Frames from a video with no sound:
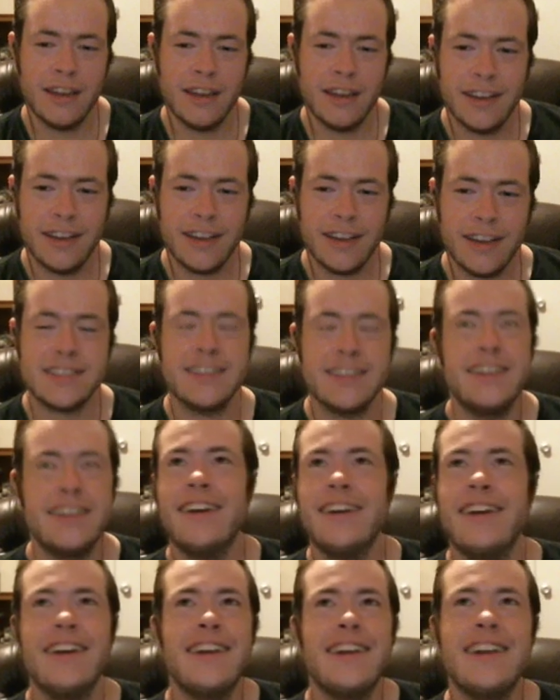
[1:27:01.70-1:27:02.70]
He's
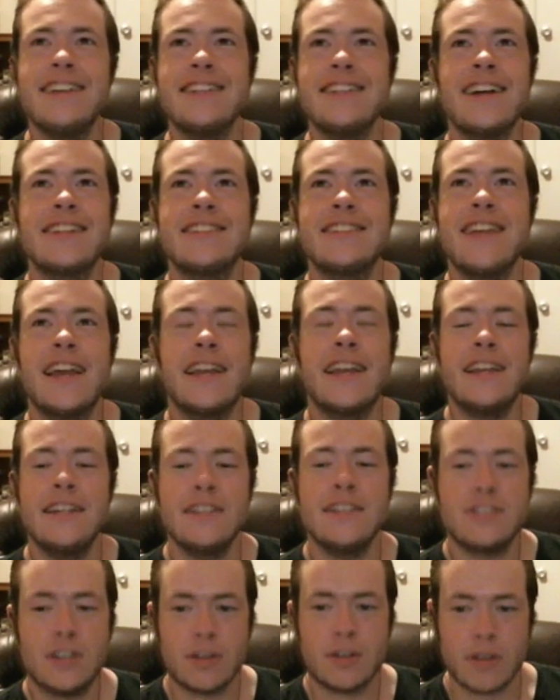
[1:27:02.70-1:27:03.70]
not saying he
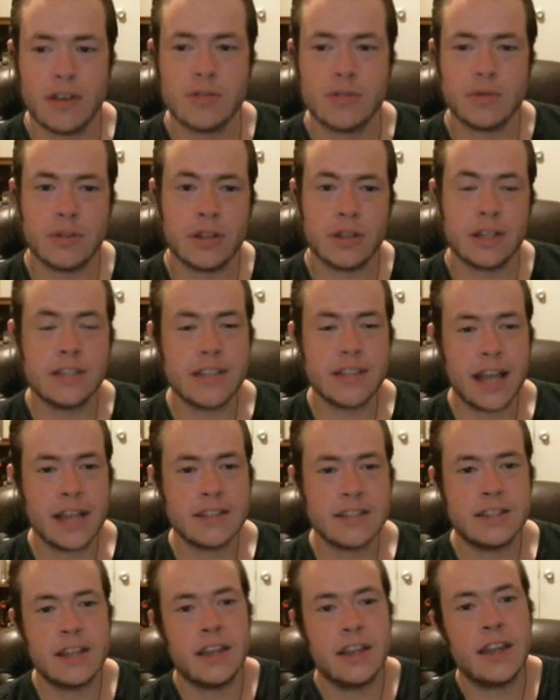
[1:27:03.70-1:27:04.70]
disagrees with it. He's
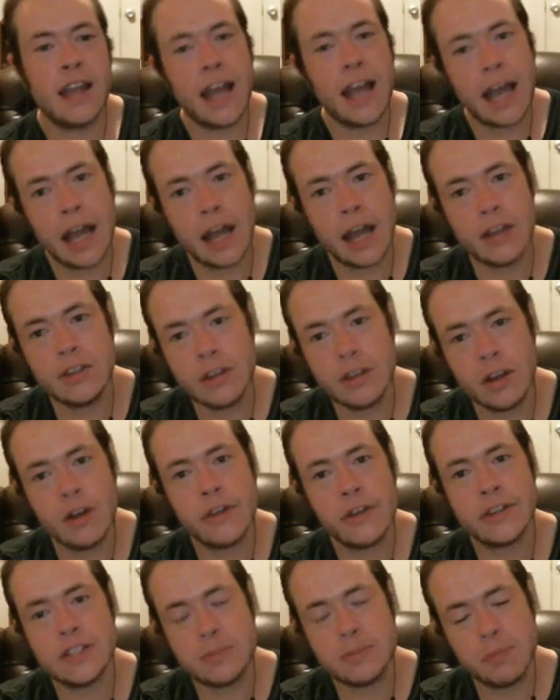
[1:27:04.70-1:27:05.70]
asking, how you gonna
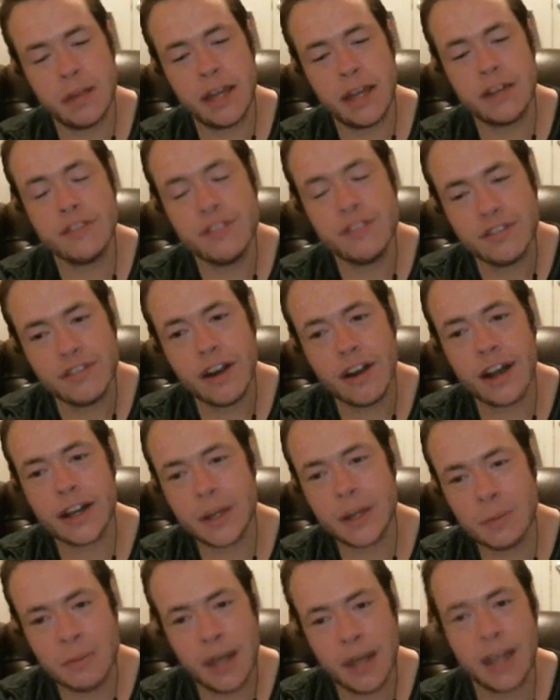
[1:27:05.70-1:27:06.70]
explain fucking
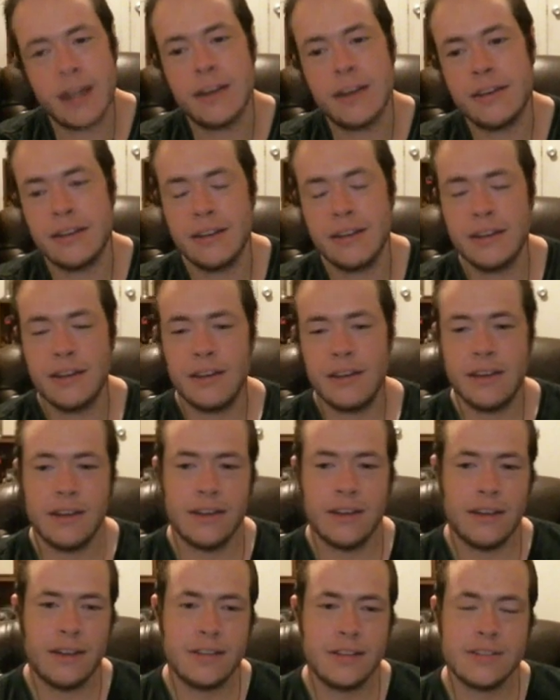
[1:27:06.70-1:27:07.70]
a man?
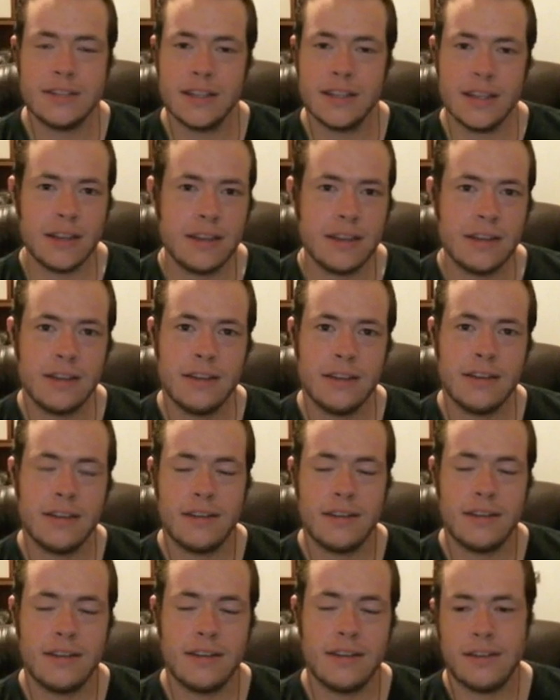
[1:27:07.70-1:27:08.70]
See?
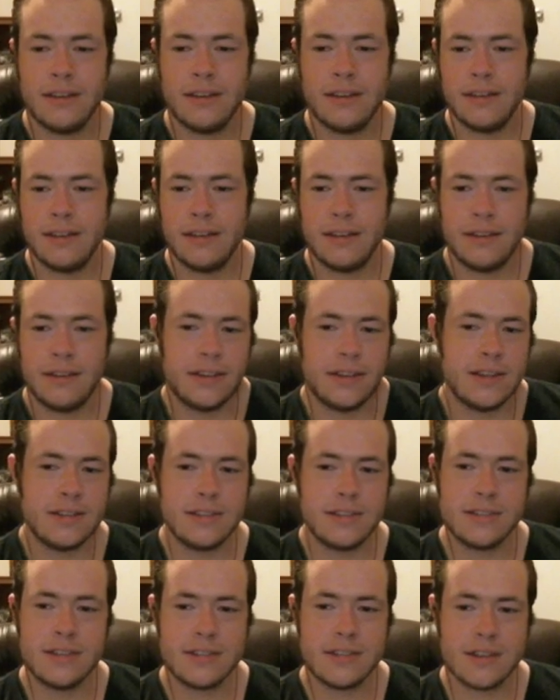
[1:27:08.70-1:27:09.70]
He
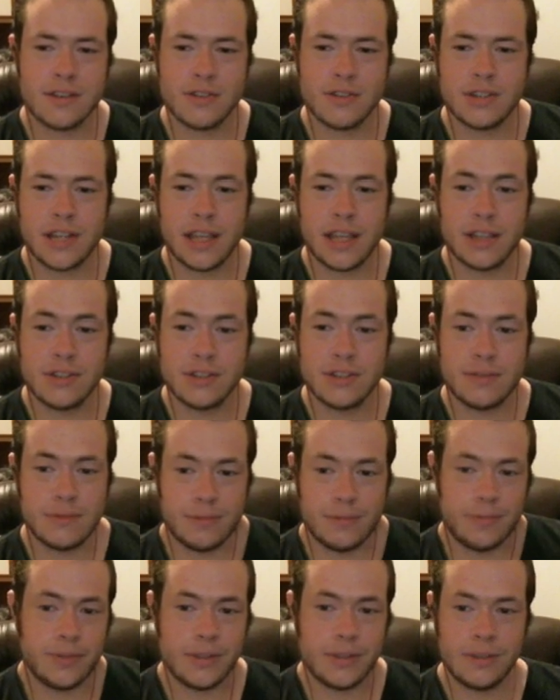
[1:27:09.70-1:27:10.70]
just doesn't understand. He just
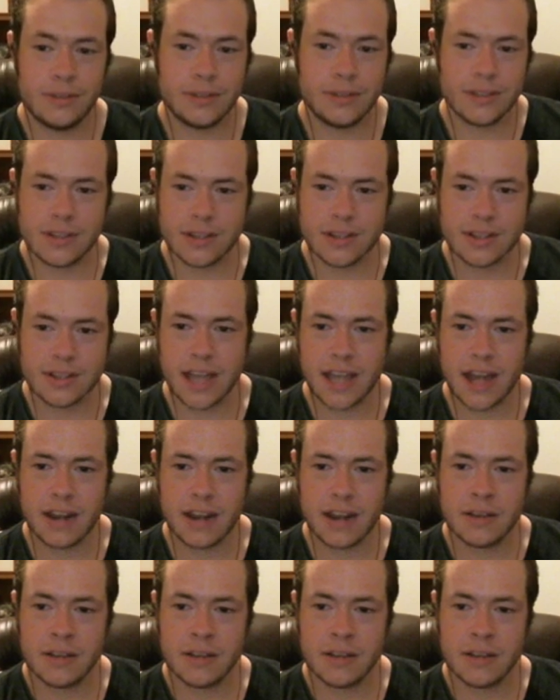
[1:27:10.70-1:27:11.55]
doesn't get it.